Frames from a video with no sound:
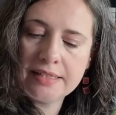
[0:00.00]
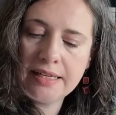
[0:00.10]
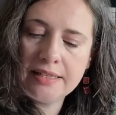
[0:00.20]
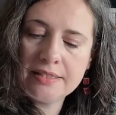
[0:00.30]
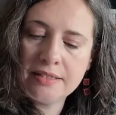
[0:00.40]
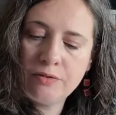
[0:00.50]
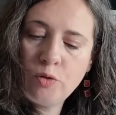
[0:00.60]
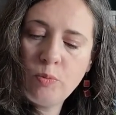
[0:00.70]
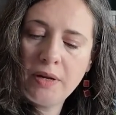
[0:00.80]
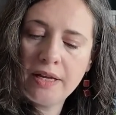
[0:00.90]
it's a
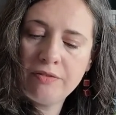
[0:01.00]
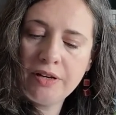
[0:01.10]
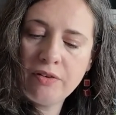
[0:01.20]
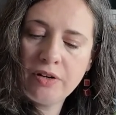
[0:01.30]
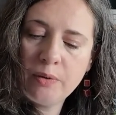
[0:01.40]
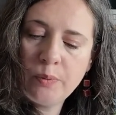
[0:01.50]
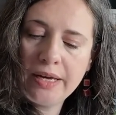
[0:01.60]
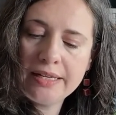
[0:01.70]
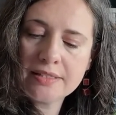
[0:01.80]
4-ply fingering weight.